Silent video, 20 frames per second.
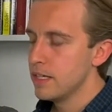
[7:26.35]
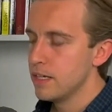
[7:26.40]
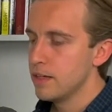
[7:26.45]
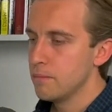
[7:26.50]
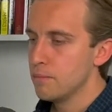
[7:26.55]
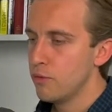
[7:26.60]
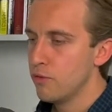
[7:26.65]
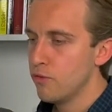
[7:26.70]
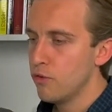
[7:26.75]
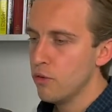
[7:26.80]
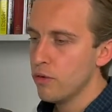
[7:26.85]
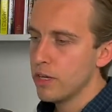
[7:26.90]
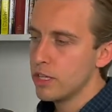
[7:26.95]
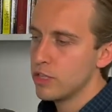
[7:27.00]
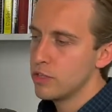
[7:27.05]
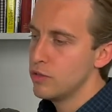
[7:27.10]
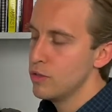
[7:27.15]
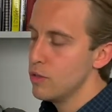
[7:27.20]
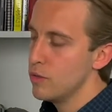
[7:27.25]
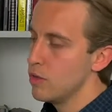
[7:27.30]
before I
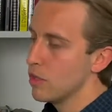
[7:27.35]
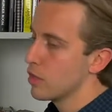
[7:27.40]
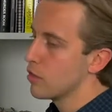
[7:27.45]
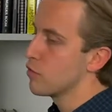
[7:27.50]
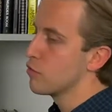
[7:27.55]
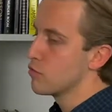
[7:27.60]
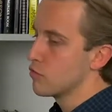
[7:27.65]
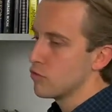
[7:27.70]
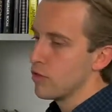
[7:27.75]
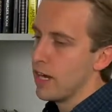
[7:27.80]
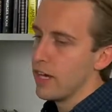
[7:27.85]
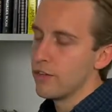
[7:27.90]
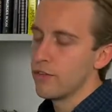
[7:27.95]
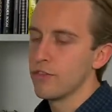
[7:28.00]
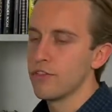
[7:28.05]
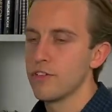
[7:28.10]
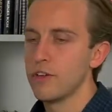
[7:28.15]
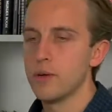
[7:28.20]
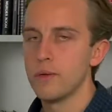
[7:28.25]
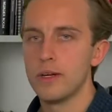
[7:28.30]
do the grand
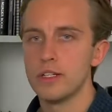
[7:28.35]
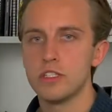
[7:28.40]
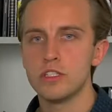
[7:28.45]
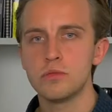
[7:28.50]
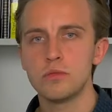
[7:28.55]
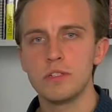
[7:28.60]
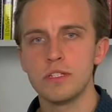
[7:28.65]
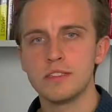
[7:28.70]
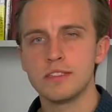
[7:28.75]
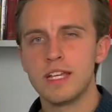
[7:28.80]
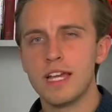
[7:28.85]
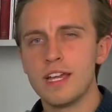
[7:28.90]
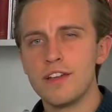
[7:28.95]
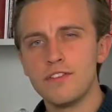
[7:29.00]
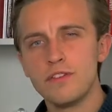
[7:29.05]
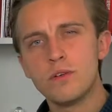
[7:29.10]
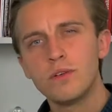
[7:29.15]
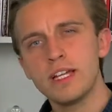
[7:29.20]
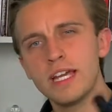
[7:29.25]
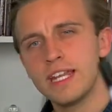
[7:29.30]
reveal, I just want to say, if
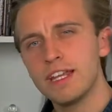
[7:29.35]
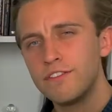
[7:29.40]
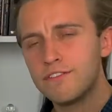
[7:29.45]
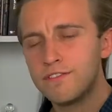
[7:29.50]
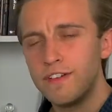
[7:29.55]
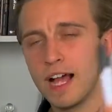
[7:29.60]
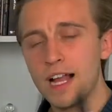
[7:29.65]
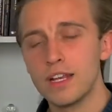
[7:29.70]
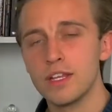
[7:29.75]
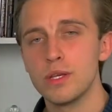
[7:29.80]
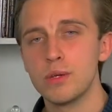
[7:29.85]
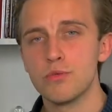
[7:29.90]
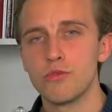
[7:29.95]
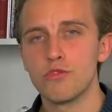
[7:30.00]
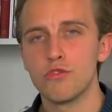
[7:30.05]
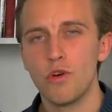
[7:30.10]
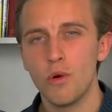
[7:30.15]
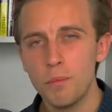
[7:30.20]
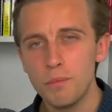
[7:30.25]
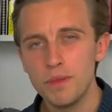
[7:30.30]
you're getting value
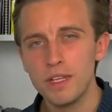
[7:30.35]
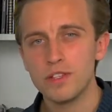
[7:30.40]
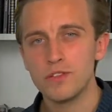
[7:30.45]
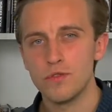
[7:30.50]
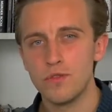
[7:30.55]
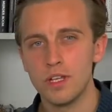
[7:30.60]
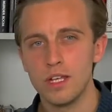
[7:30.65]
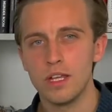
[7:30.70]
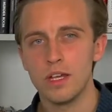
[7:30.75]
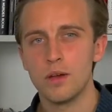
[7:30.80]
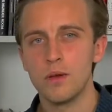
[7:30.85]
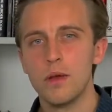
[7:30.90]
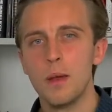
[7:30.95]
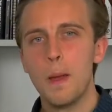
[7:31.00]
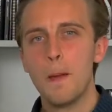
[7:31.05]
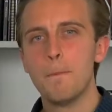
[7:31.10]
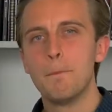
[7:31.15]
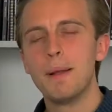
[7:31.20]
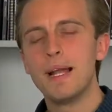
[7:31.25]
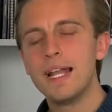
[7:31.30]
from this video,
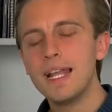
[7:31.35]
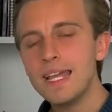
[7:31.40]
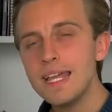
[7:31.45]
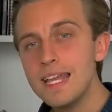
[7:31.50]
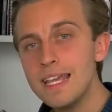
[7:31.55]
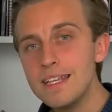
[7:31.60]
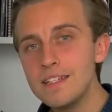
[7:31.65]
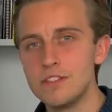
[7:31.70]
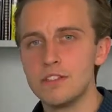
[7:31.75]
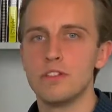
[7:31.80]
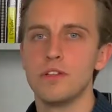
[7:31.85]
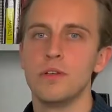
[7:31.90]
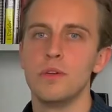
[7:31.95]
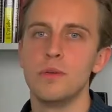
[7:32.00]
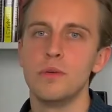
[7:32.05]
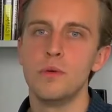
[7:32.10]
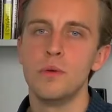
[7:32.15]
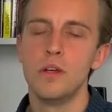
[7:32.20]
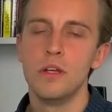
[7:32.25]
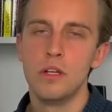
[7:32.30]
please
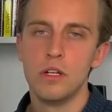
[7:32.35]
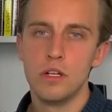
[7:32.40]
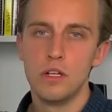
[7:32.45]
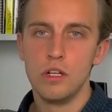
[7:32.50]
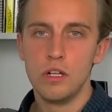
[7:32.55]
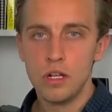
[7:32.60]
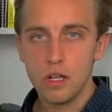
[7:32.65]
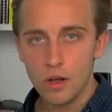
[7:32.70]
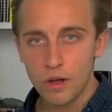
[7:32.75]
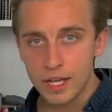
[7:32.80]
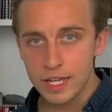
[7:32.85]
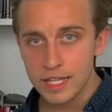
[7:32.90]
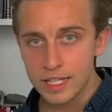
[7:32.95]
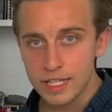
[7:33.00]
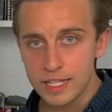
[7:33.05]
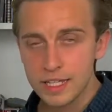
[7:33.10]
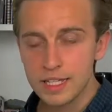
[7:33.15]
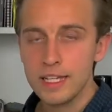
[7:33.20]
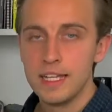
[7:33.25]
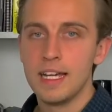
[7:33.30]
do
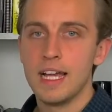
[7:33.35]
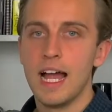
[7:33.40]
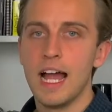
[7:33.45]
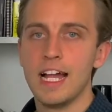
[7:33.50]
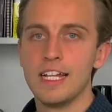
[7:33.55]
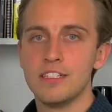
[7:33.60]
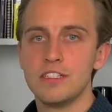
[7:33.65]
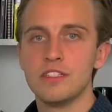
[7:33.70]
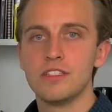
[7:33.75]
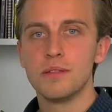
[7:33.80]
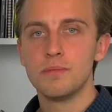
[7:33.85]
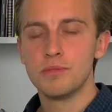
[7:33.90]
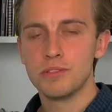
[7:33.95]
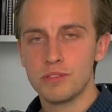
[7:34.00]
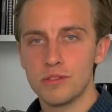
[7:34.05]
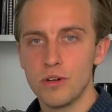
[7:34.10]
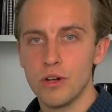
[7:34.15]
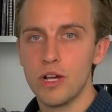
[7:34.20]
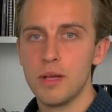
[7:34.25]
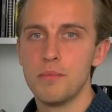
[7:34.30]
like and
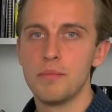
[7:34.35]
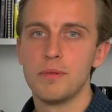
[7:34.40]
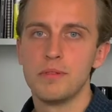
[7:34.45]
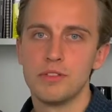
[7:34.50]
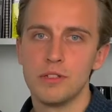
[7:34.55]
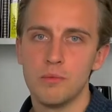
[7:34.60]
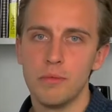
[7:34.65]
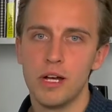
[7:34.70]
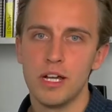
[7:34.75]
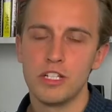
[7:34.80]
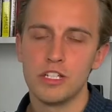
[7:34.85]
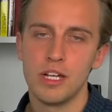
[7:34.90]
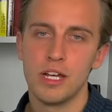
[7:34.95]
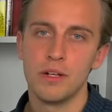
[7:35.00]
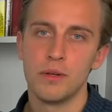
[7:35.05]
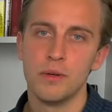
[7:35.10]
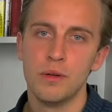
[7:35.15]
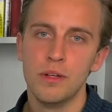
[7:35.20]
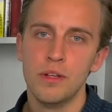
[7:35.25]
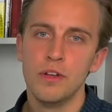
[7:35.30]
subscribe to my
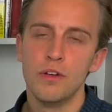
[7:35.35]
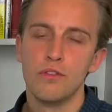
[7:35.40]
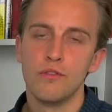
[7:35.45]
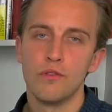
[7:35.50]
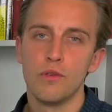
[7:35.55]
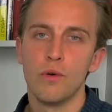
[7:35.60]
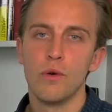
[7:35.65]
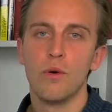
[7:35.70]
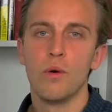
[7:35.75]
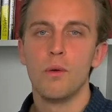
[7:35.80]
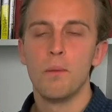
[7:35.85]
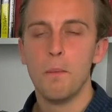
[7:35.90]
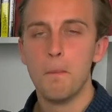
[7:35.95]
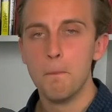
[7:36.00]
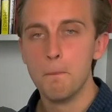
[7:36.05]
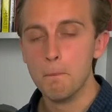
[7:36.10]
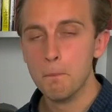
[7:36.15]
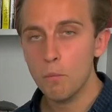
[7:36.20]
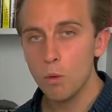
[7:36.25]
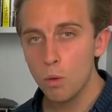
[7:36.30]
channel for
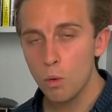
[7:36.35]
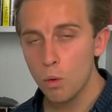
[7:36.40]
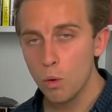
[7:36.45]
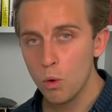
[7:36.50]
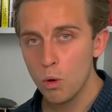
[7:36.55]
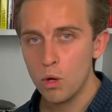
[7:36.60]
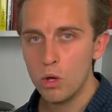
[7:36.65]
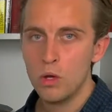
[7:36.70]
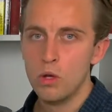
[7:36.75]
more